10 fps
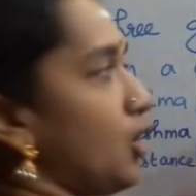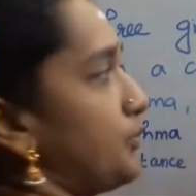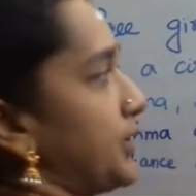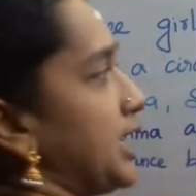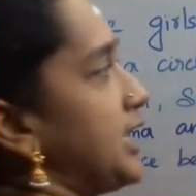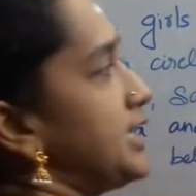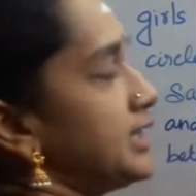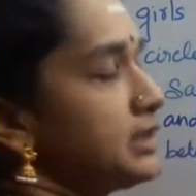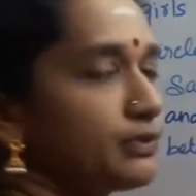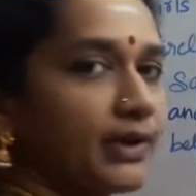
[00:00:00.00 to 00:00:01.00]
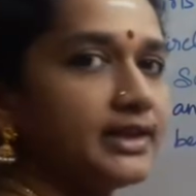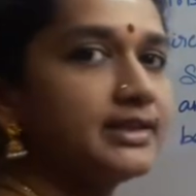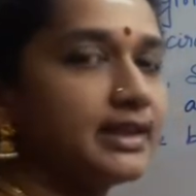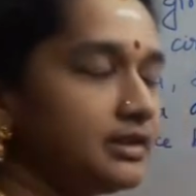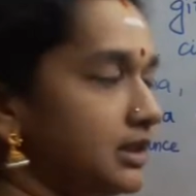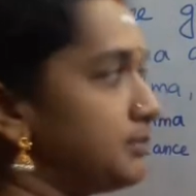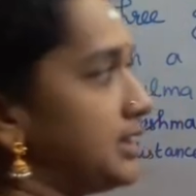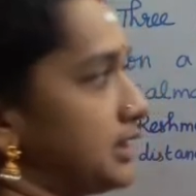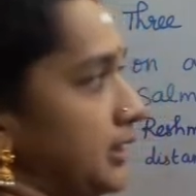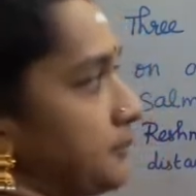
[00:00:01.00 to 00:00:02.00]
of radius 5
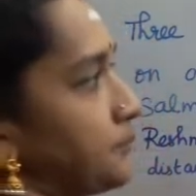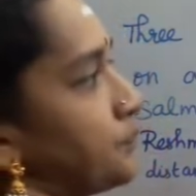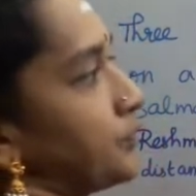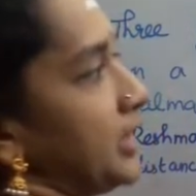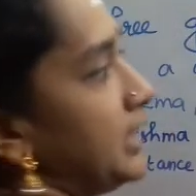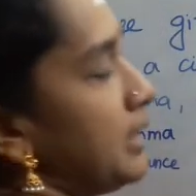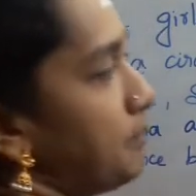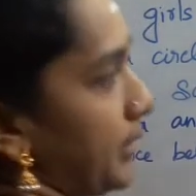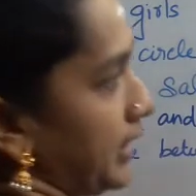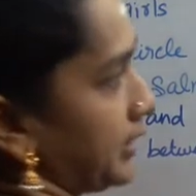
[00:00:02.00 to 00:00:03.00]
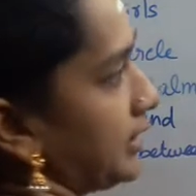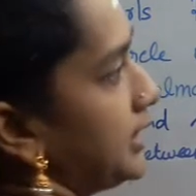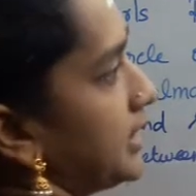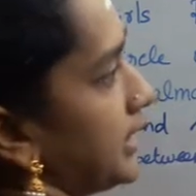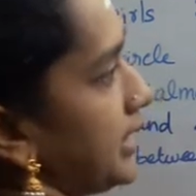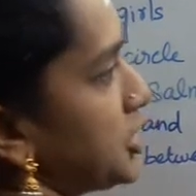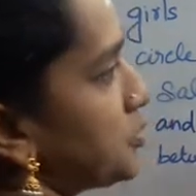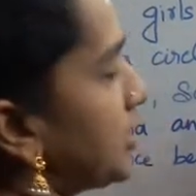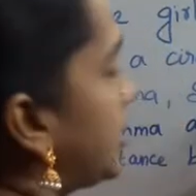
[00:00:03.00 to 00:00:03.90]
cm in a park. Reshma